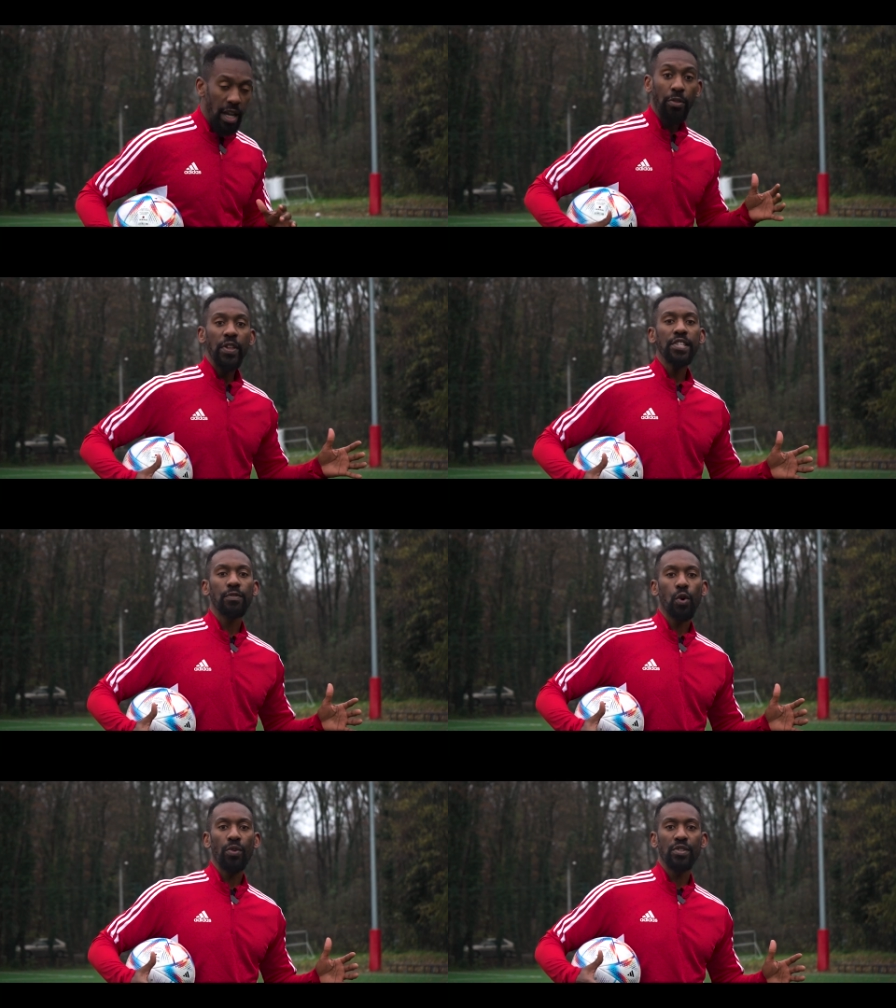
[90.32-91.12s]
Now this,
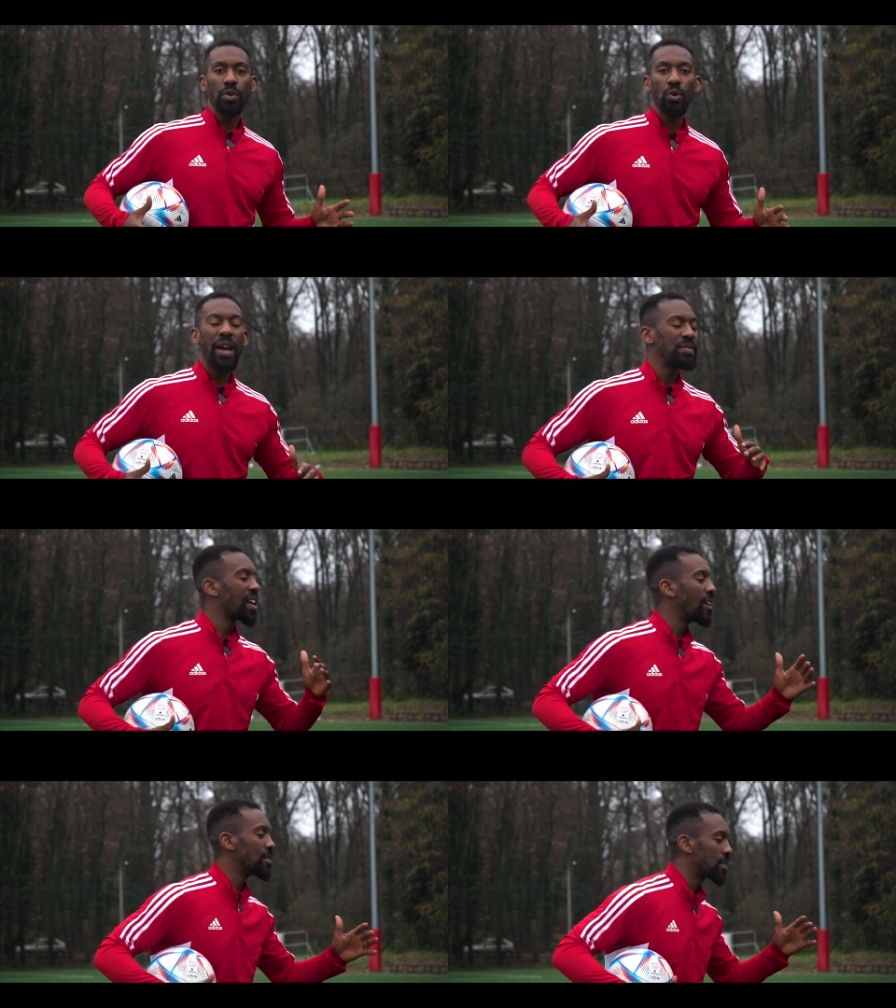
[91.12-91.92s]
of course, is when you have
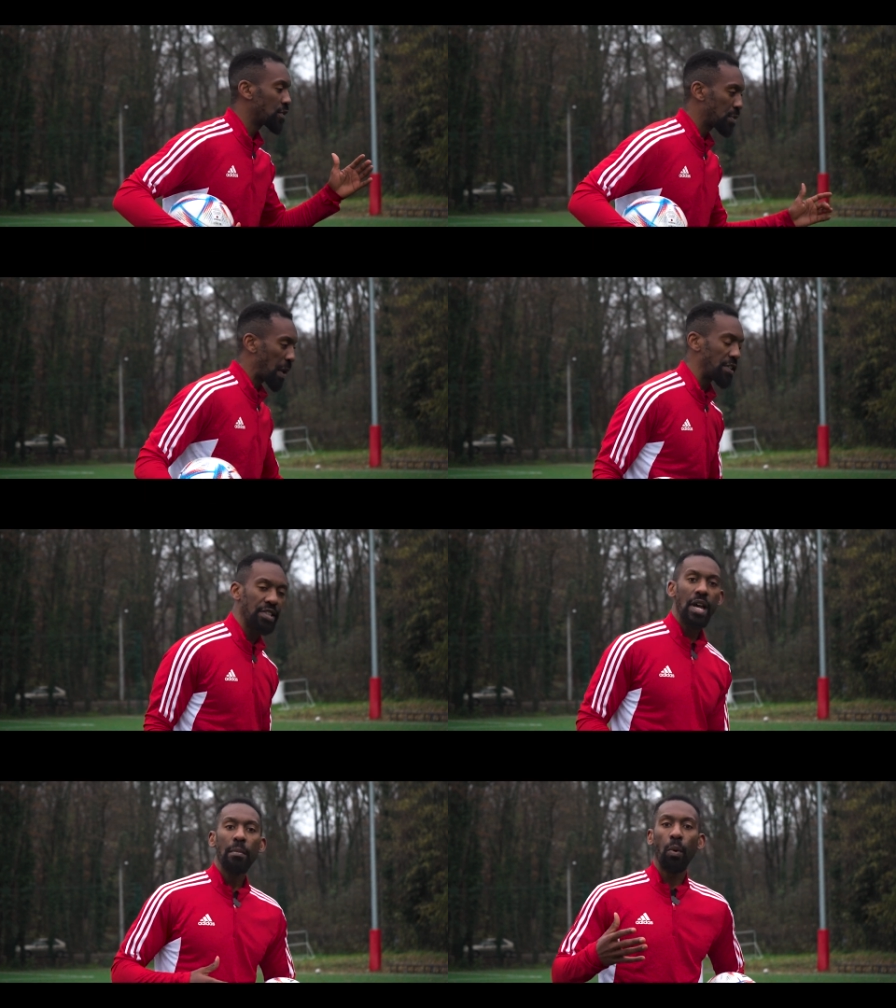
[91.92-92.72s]
tons of space.